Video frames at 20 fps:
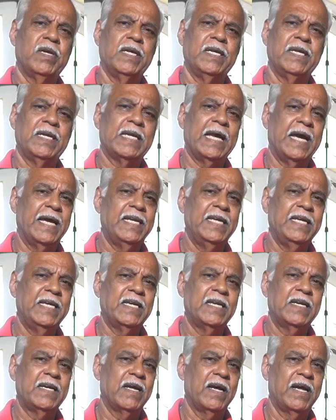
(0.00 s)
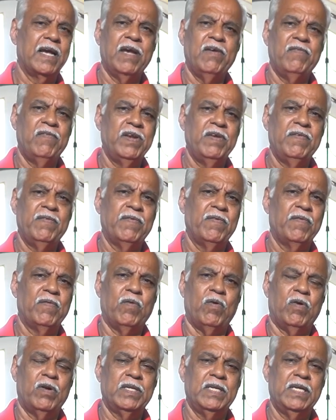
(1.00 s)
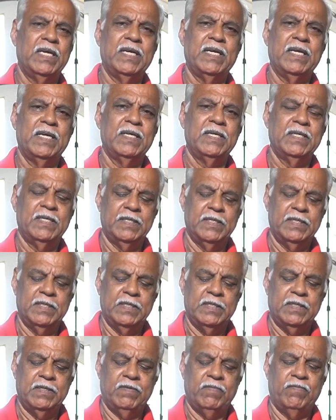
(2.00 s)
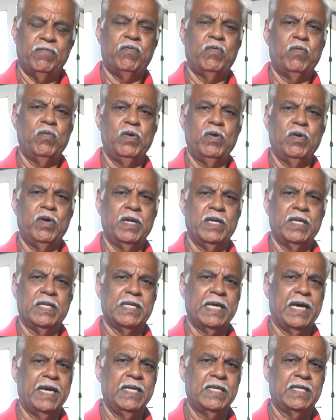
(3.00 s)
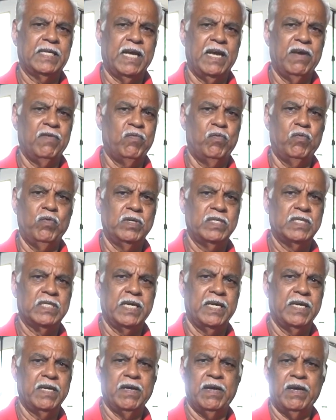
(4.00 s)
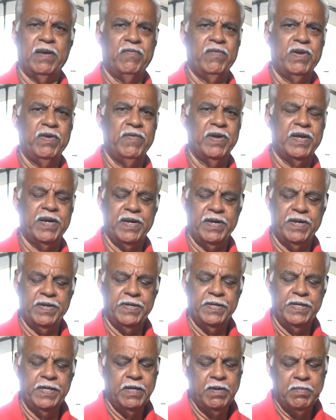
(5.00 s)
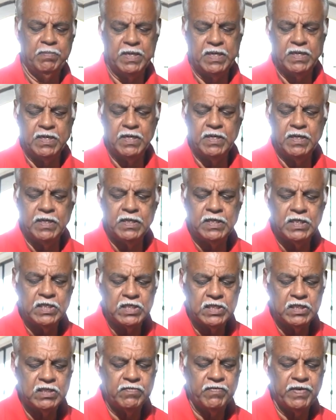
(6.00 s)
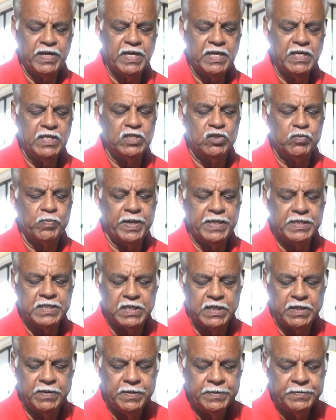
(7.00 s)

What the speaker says: in Thailand, all the food in Thai foods and everywhere. But this is very spicy.